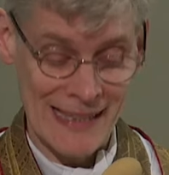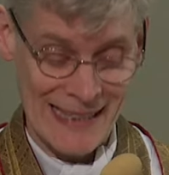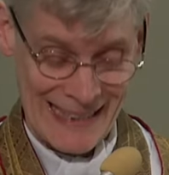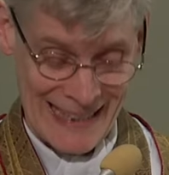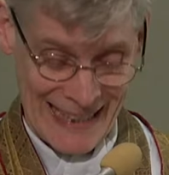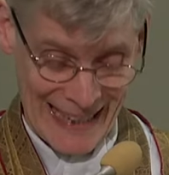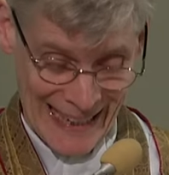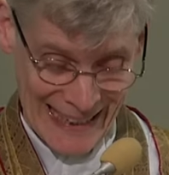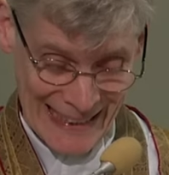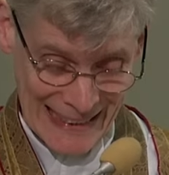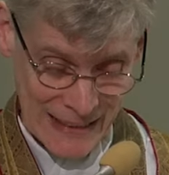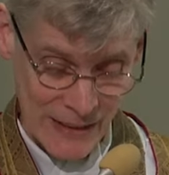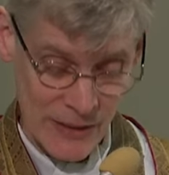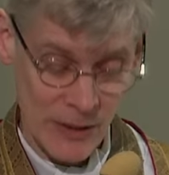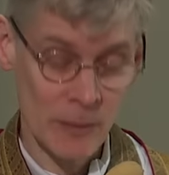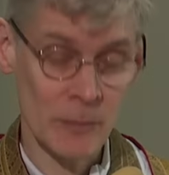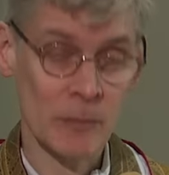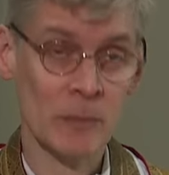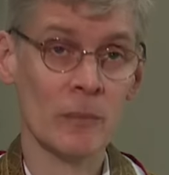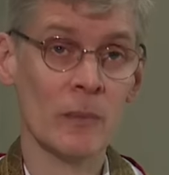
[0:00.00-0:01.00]

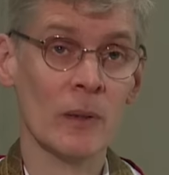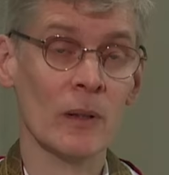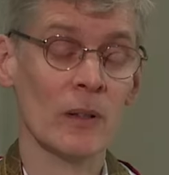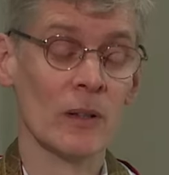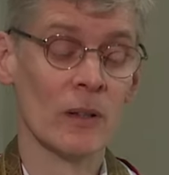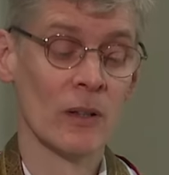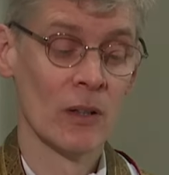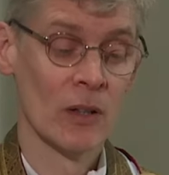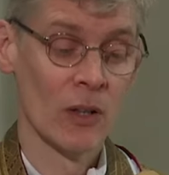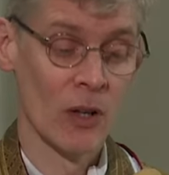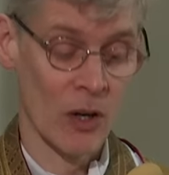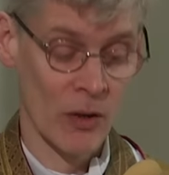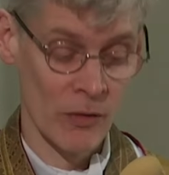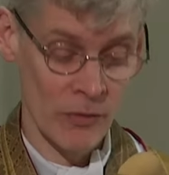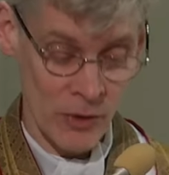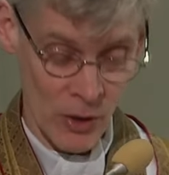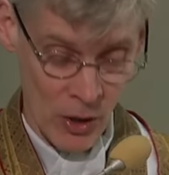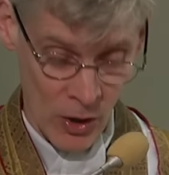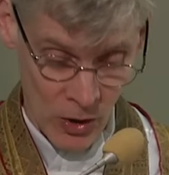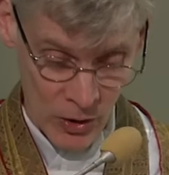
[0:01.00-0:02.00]
kingdom of
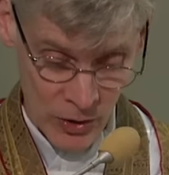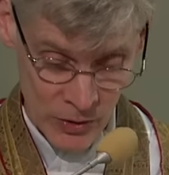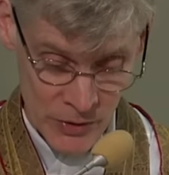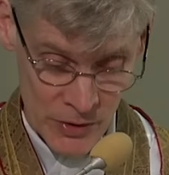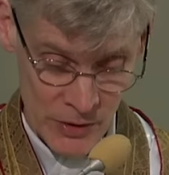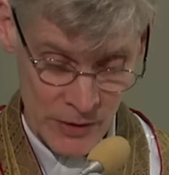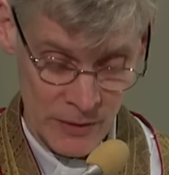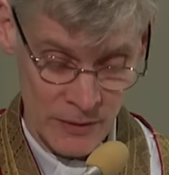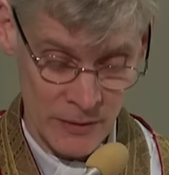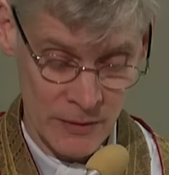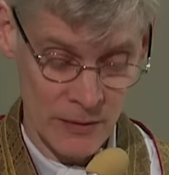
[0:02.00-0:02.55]
God,